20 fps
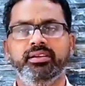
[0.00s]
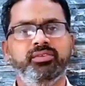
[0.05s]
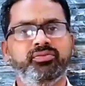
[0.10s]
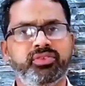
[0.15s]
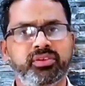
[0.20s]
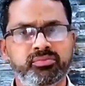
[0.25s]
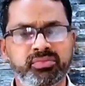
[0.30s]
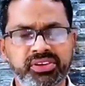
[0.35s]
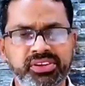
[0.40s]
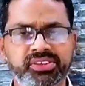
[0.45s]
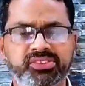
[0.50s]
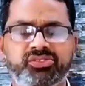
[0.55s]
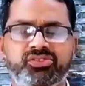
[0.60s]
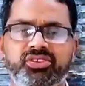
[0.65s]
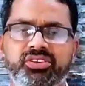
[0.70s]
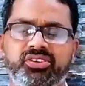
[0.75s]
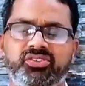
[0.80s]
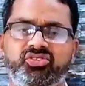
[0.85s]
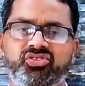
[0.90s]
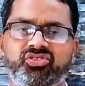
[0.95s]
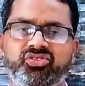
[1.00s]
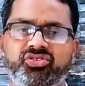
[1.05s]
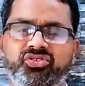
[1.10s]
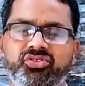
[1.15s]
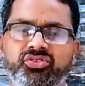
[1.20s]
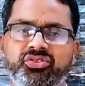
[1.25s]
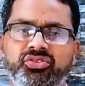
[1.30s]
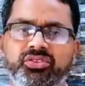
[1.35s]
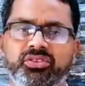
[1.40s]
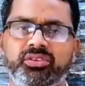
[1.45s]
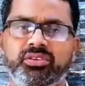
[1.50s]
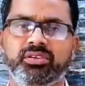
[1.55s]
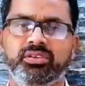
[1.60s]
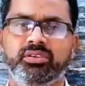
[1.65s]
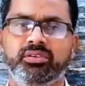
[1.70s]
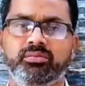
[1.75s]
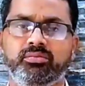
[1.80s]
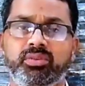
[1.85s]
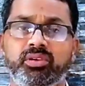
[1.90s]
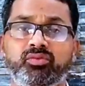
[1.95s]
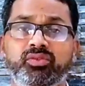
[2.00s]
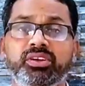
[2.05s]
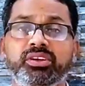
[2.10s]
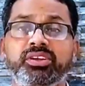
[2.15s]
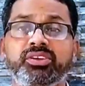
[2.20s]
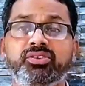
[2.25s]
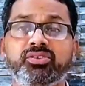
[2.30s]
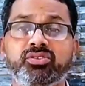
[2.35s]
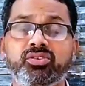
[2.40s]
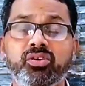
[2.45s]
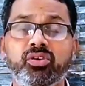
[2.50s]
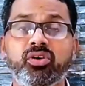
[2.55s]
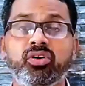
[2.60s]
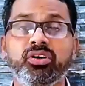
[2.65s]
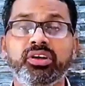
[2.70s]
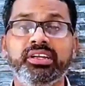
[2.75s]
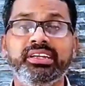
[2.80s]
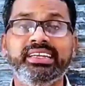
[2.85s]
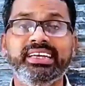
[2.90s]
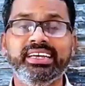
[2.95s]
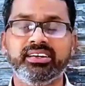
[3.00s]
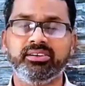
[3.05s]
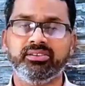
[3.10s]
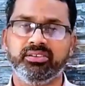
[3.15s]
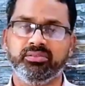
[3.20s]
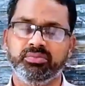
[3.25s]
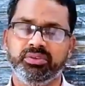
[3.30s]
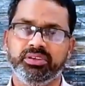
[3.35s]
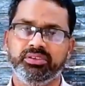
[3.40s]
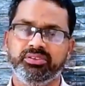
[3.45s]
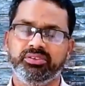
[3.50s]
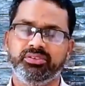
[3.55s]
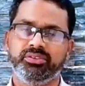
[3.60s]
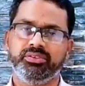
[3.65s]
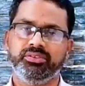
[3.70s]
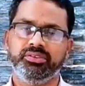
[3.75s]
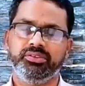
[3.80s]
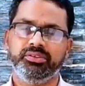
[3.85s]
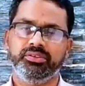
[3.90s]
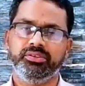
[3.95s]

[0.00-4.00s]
different ministries, but we need to go in agreement.